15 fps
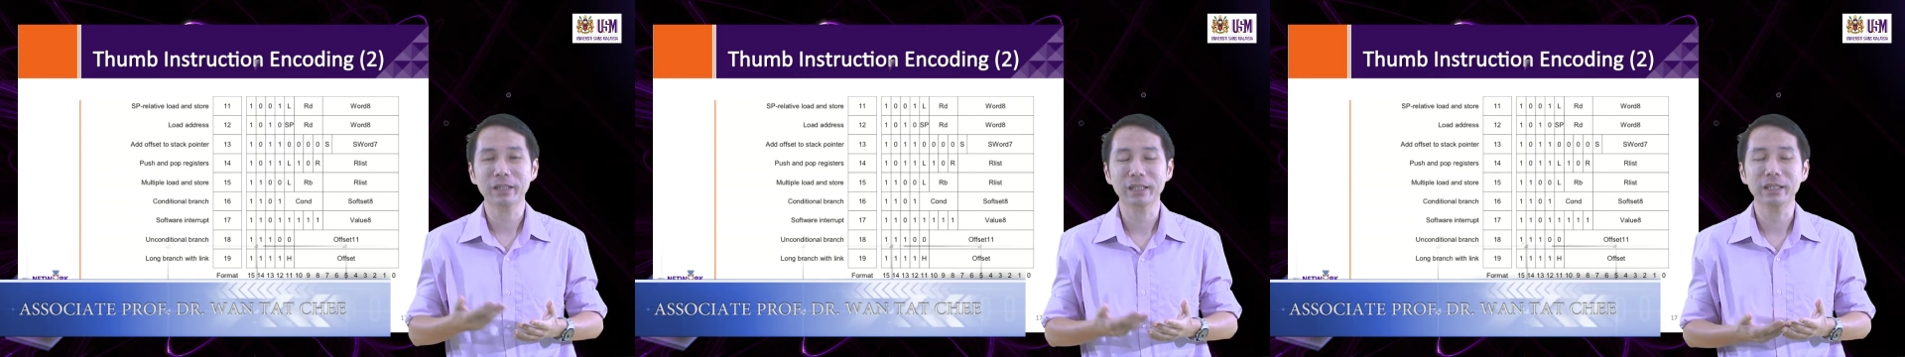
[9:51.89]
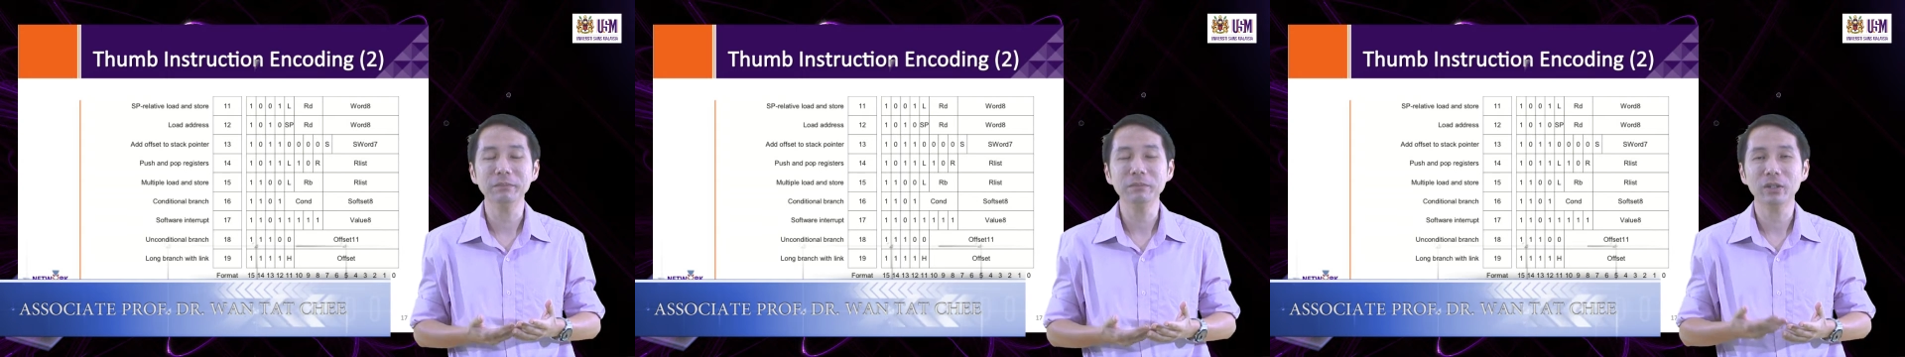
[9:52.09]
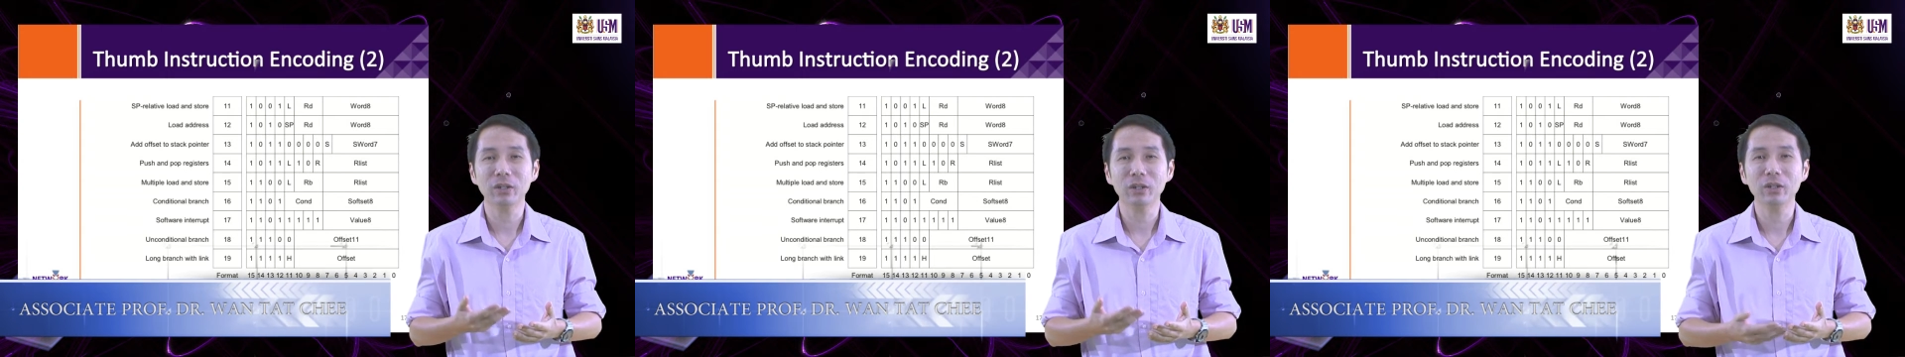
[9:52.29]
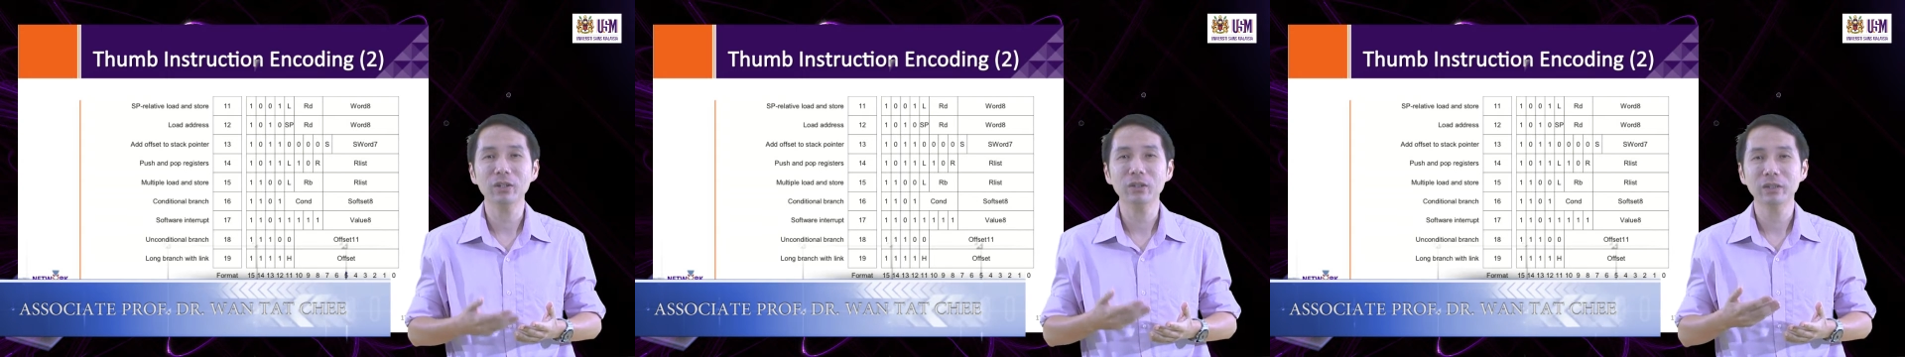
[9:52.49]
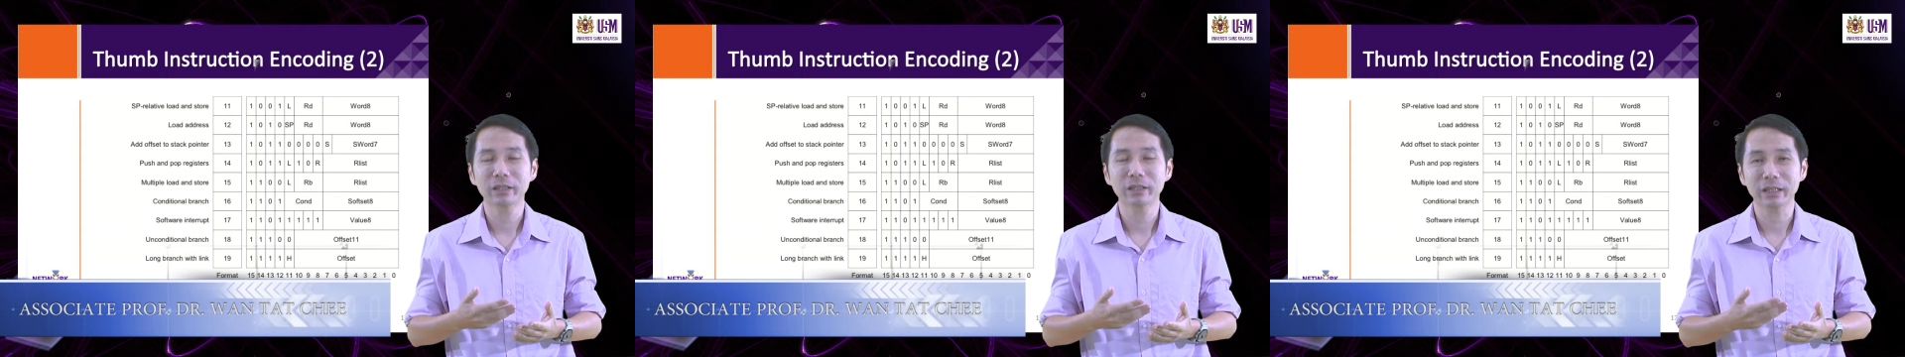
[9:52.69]
thumb or
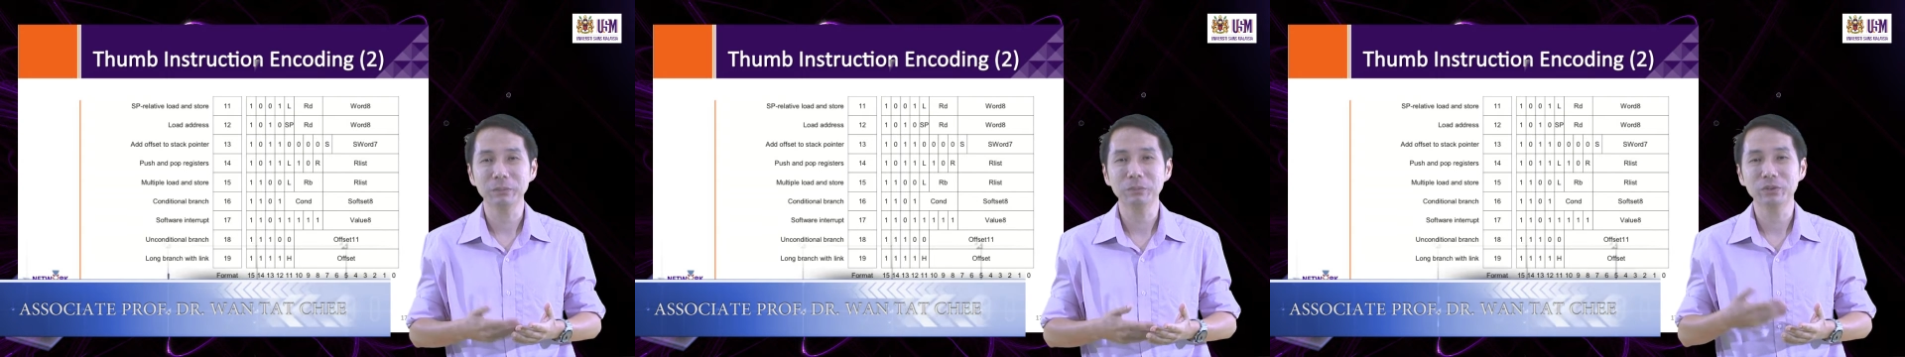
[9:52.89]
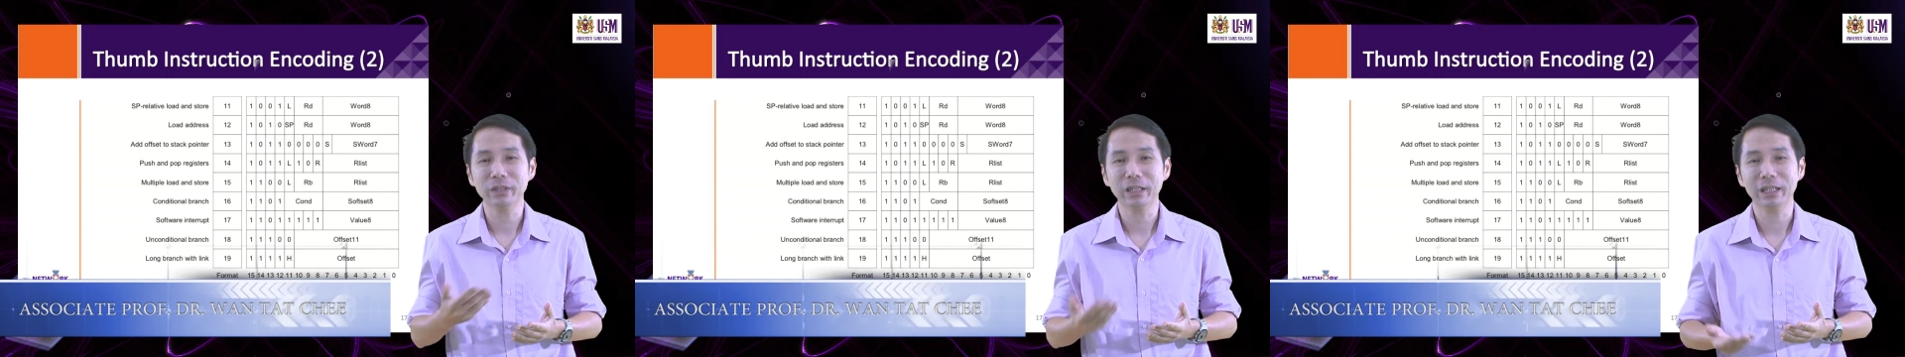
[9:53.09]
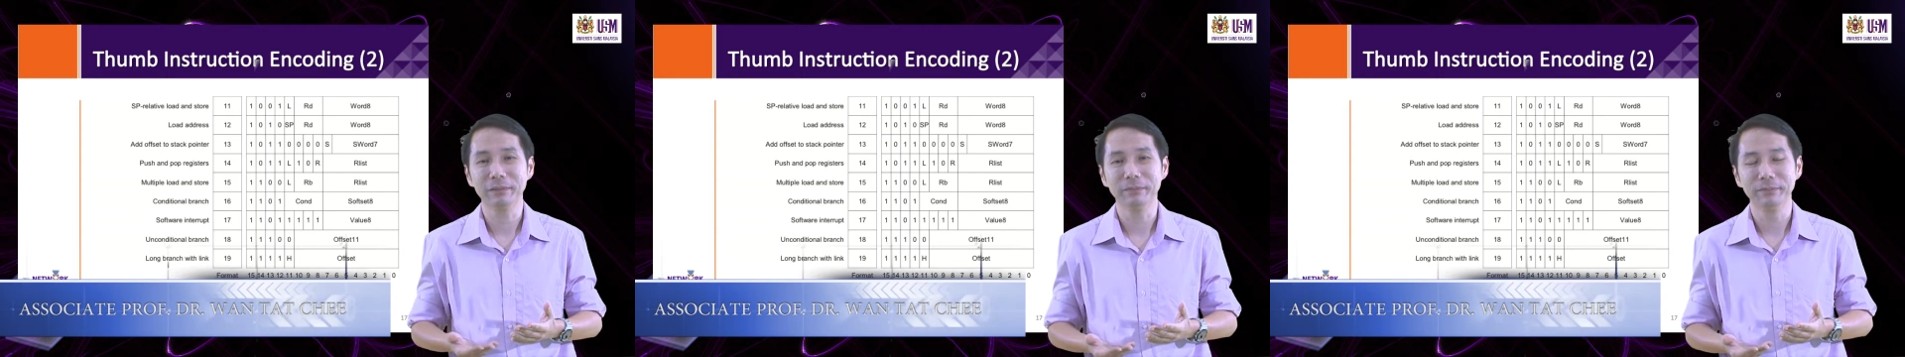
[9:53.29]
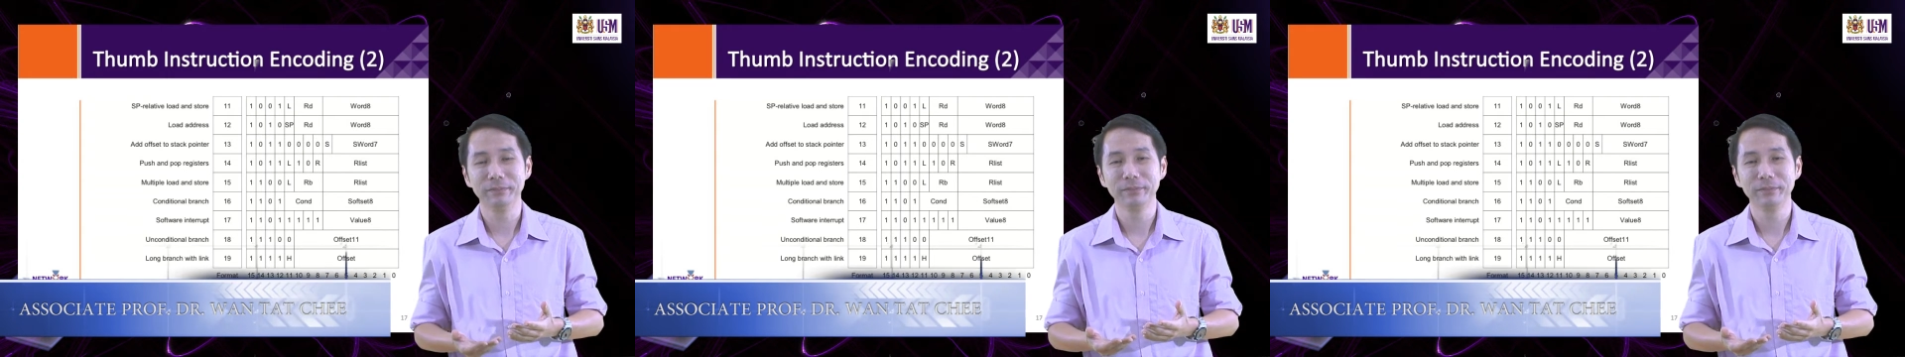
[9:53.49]
thumb to ARM.